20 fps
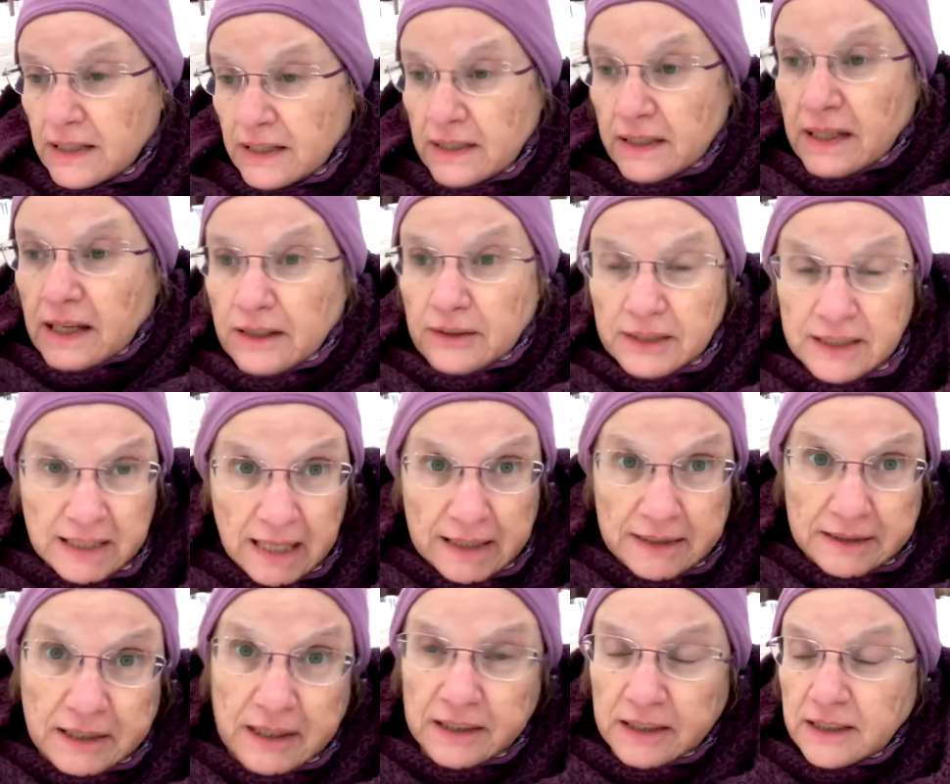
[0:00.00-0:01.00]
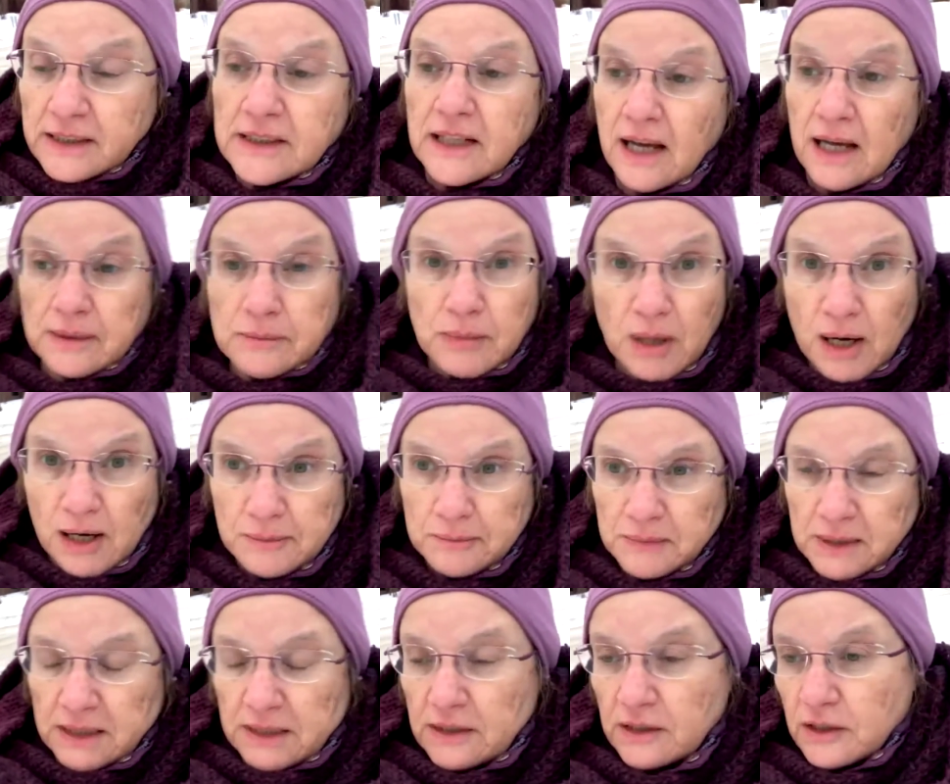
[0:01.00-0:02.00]
carrying that ticking time bomb
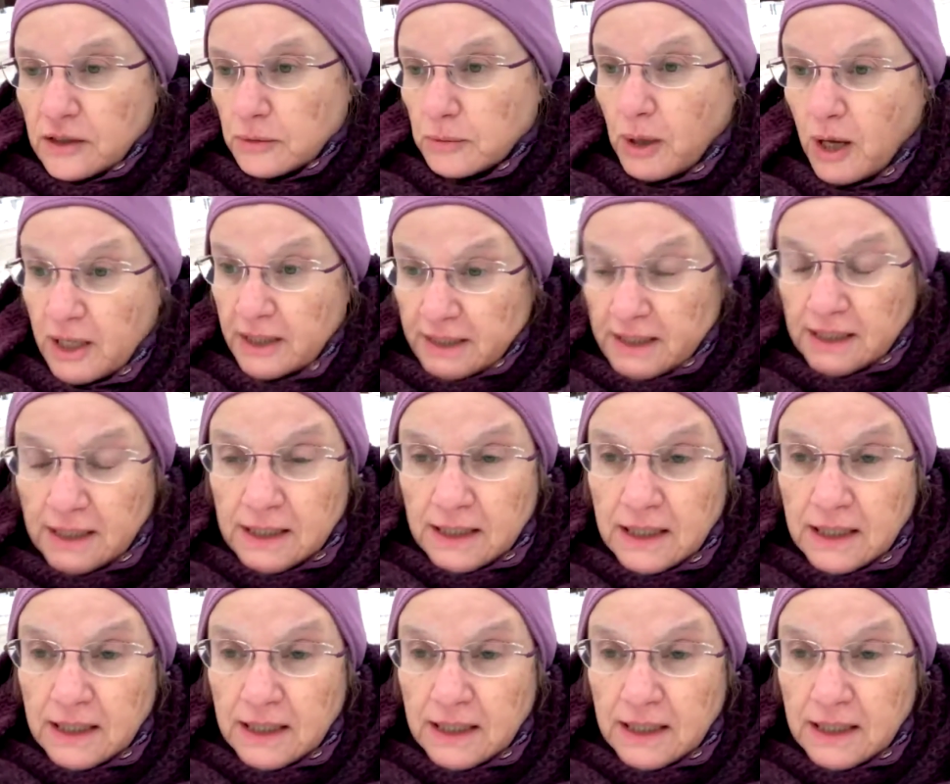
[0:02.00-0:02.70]
in her body.